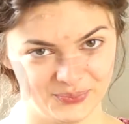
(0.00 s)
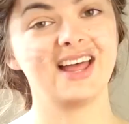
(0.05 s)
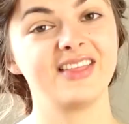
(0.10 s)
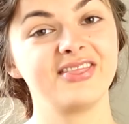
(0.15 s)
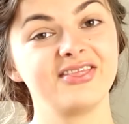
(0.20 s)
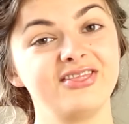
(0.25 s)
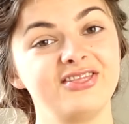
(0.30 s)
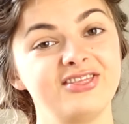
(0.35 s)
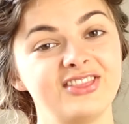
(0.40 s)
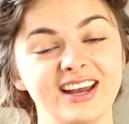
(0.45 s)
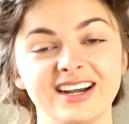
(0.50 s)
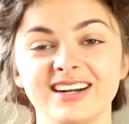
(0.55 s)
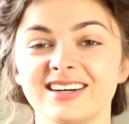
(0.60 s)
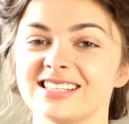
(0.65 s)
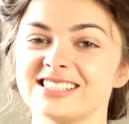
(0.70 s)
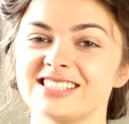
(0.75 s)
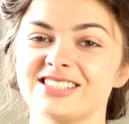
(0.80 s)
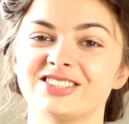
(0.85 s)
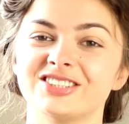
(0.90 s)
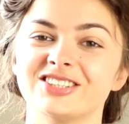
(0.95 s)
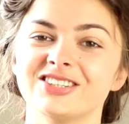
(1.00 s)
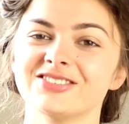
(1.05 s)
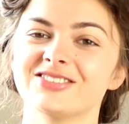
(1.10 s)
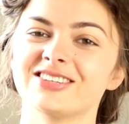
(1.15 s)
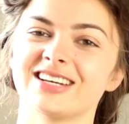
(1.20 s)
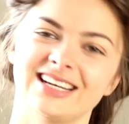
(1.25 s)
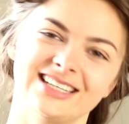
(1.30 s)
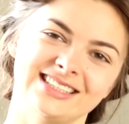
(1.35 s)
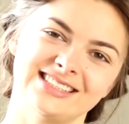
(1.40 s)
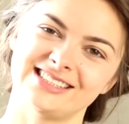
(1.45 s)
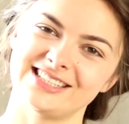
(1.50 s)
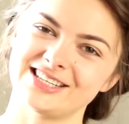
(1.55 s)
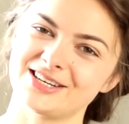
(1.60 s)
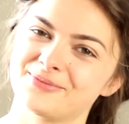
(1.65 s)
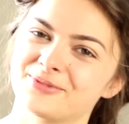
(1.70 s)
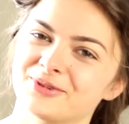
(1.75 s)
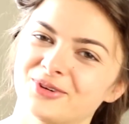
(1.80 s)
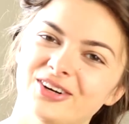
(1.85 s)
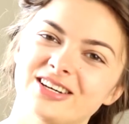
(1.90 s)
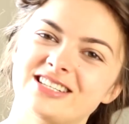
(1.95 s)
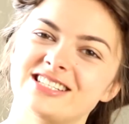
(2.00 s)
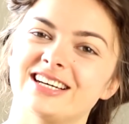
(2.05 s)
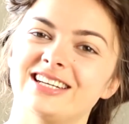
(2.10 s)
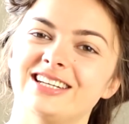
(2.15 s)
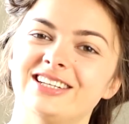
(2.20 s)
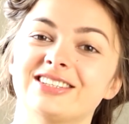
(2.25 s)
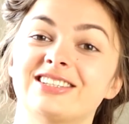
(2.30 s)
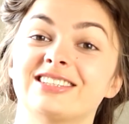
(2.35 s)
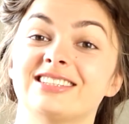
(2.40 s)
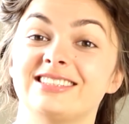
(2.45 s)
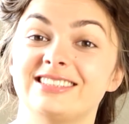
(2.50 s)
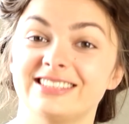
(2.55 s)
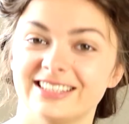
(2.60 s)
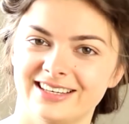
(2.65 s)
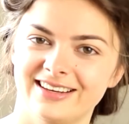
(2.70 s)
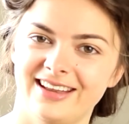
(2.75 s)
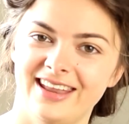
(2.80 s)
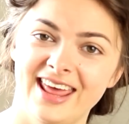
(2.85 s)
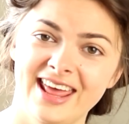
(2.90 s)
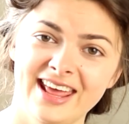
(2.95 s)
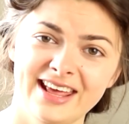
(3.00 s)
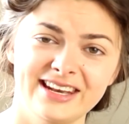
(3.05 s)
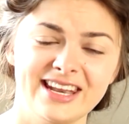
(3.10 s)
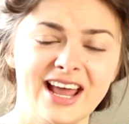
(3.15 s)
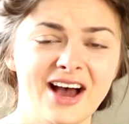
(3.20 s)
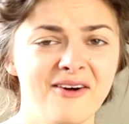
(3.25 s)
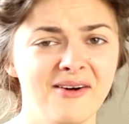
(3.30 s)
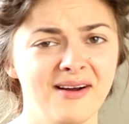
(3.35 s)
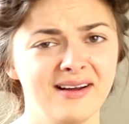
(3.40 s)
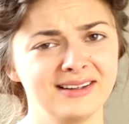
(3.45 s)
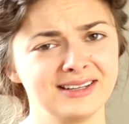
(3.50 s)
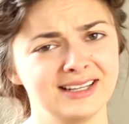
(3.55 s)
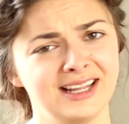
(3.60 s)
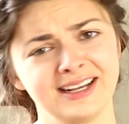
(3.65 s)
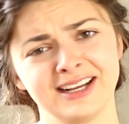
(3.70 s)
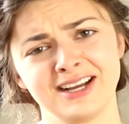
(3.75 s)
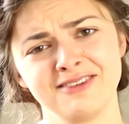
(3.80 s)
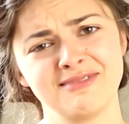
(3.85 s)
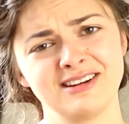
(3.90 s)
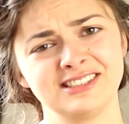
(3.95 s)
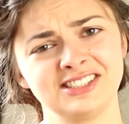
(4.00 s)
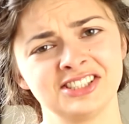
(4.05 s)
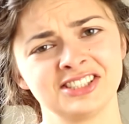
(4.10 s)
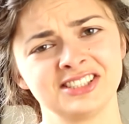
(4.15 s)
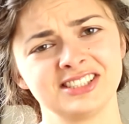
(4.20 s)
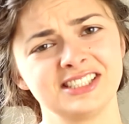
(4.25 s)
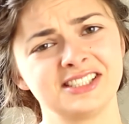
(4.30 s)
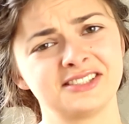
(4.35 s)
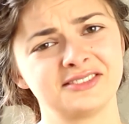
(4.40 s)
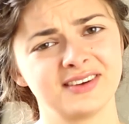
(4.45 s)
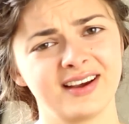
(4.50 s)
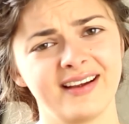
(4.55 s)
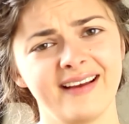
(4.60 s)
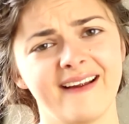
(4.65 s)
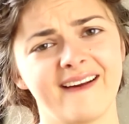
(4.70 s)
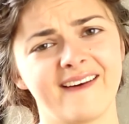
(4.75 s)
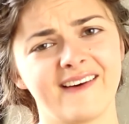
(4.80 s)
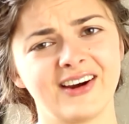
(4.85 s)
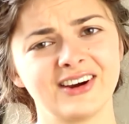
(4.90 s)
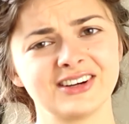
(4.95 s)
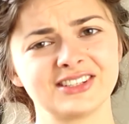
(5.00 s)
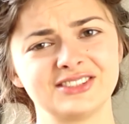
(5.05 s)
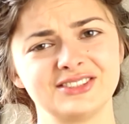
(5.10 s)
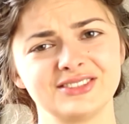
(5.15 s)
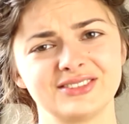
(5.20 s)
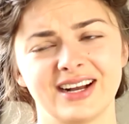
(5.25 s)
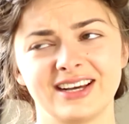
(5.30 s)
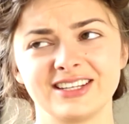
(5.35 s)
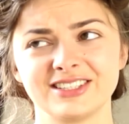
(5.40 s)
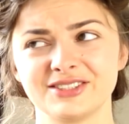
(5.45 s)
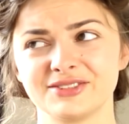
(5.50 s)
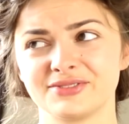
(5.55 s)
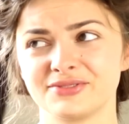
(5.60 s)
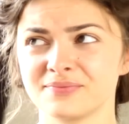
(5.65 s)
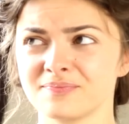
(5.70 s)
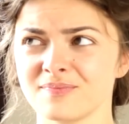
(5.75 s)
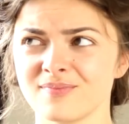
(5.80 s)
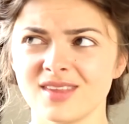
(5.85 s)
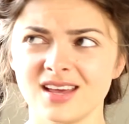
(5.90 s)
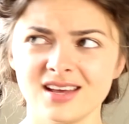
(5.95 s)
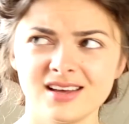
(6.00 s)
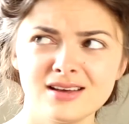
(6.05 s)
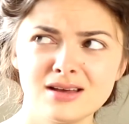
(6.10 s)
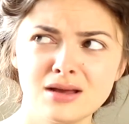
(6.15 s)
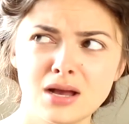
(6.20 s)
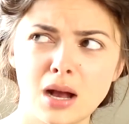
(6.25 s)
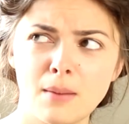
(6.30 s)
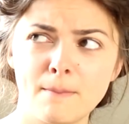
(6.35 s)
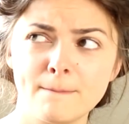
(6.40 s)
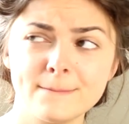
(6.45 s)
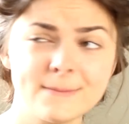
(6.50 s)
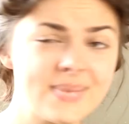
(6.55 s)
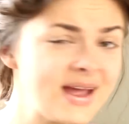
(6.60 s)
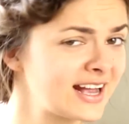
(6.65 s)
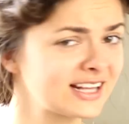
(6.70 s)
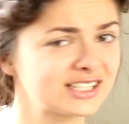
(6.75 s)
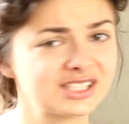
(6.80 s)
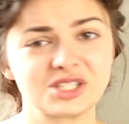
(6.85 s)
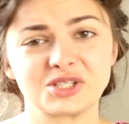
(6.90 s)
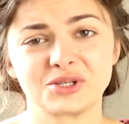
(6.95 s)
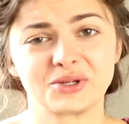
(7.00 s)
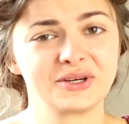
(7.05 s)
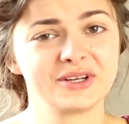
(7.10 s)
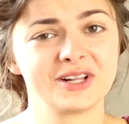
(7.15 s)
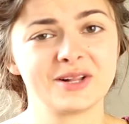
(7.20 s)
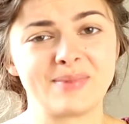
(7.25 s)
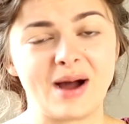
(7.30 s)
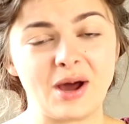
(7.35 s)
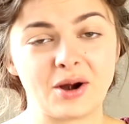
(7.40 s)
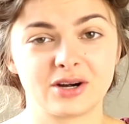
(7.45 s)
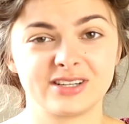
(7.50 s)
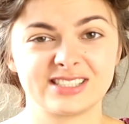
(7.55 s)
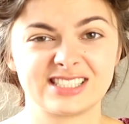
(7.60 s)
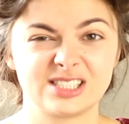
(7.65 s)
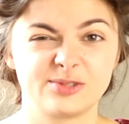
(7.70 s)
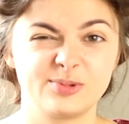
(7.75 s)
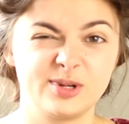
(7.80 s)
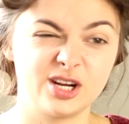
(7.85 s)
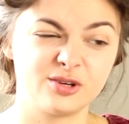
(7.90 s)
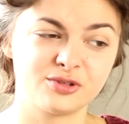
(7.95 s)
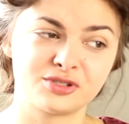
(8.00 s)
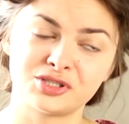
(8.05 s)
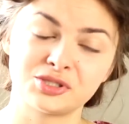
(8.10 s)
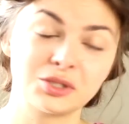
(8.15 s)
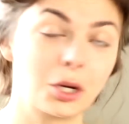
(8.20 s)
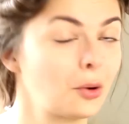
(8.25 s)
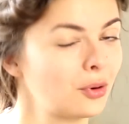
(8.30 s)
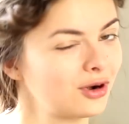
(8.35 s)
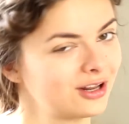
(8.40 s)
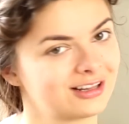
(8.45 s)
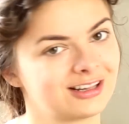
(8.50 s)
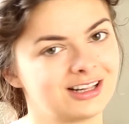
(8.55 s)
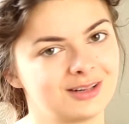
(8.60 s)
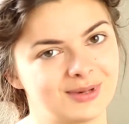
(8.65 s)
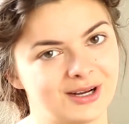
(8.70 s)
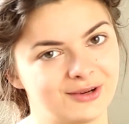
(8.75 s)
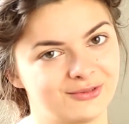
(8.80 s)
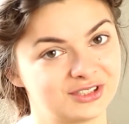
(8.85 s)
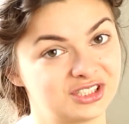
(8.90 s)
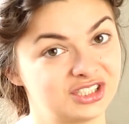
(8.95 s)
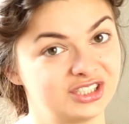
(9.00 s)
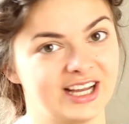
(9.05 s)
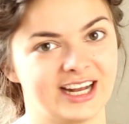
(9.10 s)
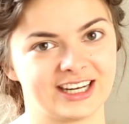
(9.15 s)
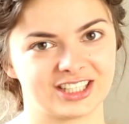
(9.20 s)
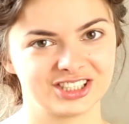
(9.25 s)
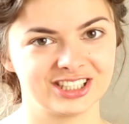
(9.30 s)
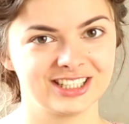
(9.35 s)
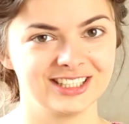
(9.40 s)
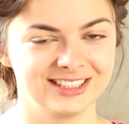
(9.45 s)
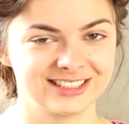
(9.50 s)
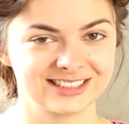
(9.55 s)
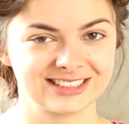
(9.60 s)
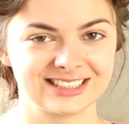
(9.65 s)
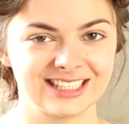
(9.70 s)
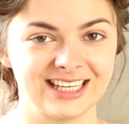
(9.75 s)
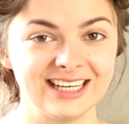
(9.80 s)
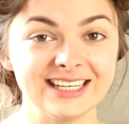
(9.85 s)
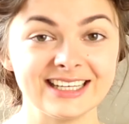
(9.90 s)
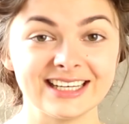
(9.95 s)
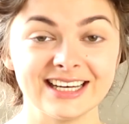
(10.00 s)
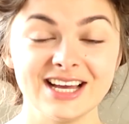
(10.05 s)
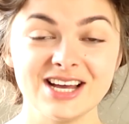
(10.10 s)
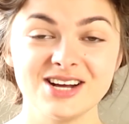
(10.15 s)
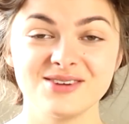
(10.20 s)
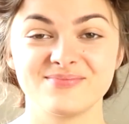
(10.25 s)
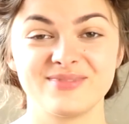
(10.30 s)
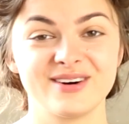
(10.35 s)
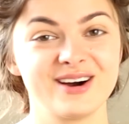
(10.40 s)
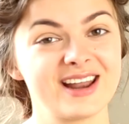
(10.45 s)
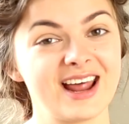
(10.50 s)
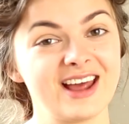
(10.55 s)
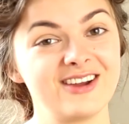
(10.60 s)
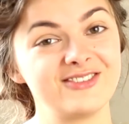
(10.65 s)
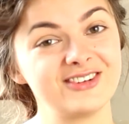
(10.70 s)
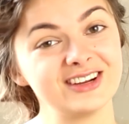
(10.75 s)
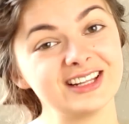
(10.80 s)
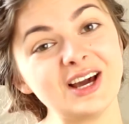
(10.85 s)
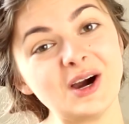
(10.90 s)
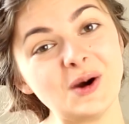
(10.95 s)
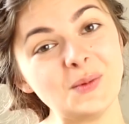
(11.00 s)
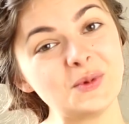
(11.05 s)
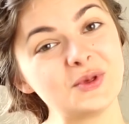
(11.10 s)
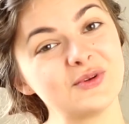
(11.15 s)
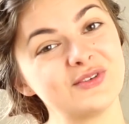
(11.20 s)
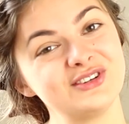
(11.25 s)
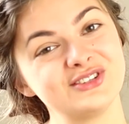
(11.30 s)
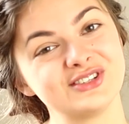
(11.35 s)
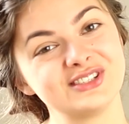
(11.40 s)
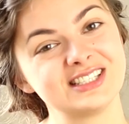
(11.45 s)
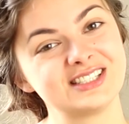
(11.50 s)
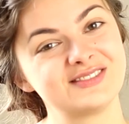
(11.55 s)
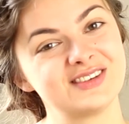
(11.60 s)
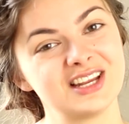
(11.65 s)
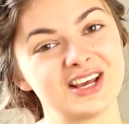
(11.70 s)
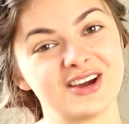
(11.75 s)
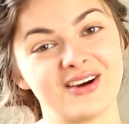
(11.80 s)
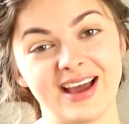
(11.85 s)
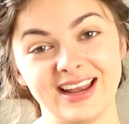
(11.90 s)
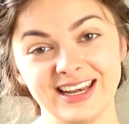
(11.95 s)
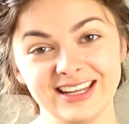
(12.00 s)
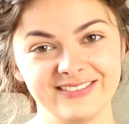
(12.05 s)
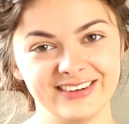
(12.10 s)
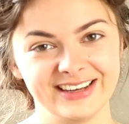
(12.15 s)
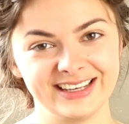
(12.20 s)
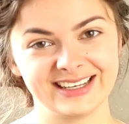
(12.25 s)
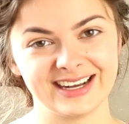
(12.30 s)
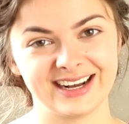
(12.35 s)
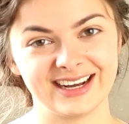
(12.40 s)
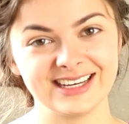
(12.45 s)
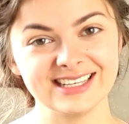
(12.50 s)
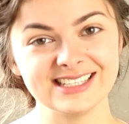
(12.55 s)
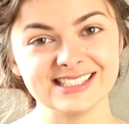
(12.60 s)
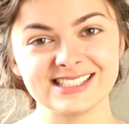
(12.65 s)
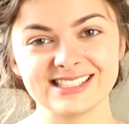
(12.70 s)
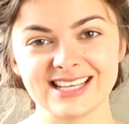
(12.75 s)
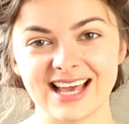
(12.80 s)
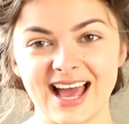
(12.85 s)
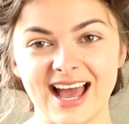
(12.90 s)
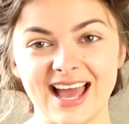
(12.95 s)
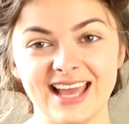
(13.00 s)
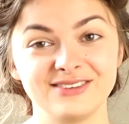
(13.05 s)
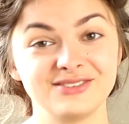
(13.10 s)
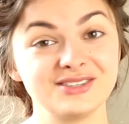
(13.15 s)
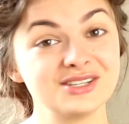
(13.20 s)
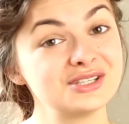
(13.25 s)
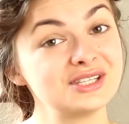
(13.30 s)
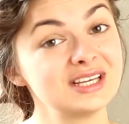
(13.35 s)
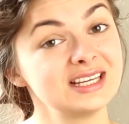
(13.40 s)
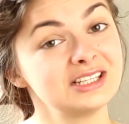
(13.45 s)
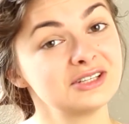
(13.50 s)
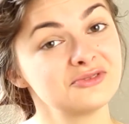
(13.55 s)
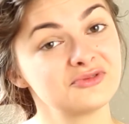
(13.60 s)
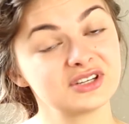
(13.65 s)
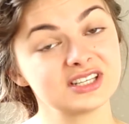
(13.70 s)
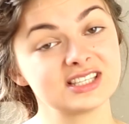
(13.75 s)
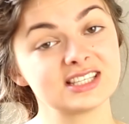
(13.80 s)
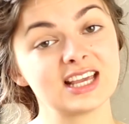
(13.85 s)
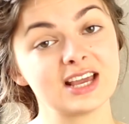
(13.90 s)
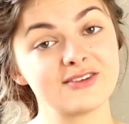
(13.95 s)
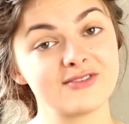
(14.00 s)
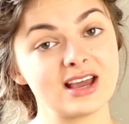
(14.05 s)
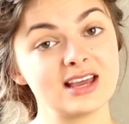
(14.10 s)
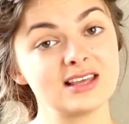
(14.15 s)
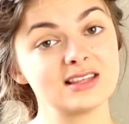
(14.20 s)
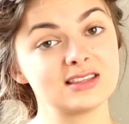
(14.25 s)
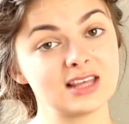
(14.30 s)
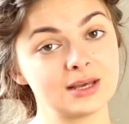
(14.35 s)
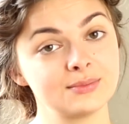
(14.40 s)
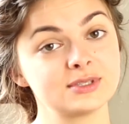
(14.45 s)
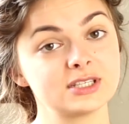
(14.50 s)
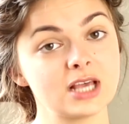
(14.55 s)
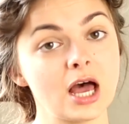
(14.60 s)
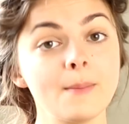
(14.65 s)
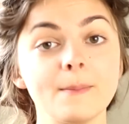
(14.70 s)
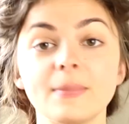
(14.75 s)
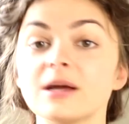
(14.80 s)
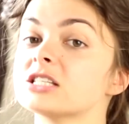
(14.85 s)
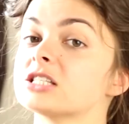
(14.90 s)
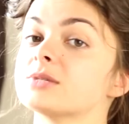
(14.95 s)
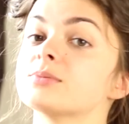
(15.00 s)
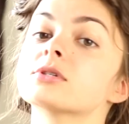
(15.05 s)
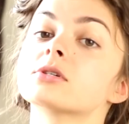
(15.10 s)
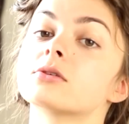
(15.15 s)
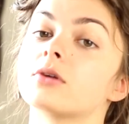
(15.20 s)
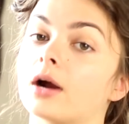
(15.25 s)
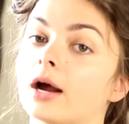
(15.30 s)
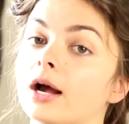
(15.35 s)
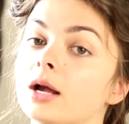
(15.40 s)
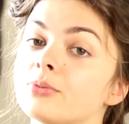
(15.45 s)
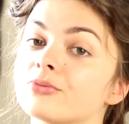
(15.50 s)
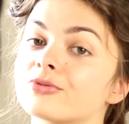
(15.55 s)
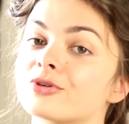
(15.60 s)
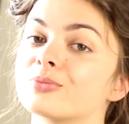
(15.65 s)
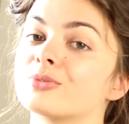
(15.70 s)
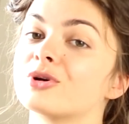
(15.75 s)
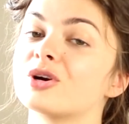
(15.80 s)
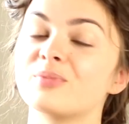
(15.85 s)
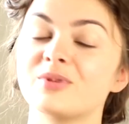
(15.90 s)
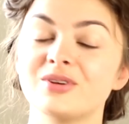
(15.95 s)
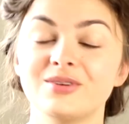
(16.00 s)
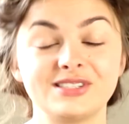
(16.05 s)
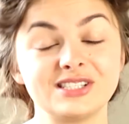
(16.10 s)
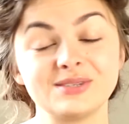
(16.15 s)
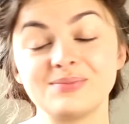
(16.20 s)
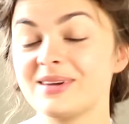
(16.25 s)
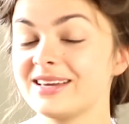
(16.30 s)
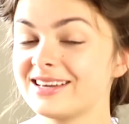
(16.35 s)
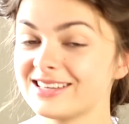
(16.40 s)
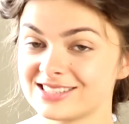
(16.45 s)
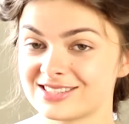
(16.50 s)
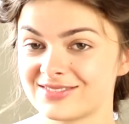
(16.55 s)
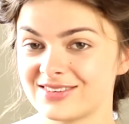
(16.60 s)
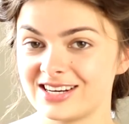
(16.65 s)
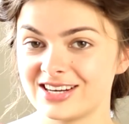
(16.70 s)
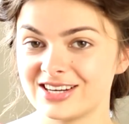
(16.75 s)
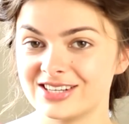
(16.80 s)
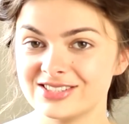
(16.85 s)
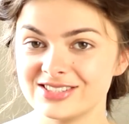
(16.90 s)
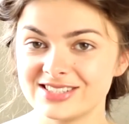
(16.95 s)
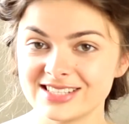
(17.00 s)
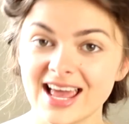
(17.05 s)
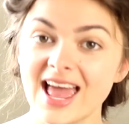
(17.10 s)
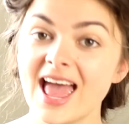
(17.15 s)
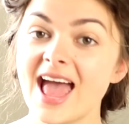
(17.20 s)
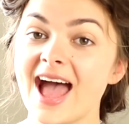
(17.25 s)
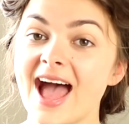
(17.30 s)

And there is your Lucrezia Borgia look done. Now, like I mentioned, it's very hard to kind of make a tutorial about her since we know so little about what she actually looked like, but I really hope you enjoyed this video anyway, guys. If you did, don't forget to give a thumbs up and subscribe for more Beauty Beacons videos.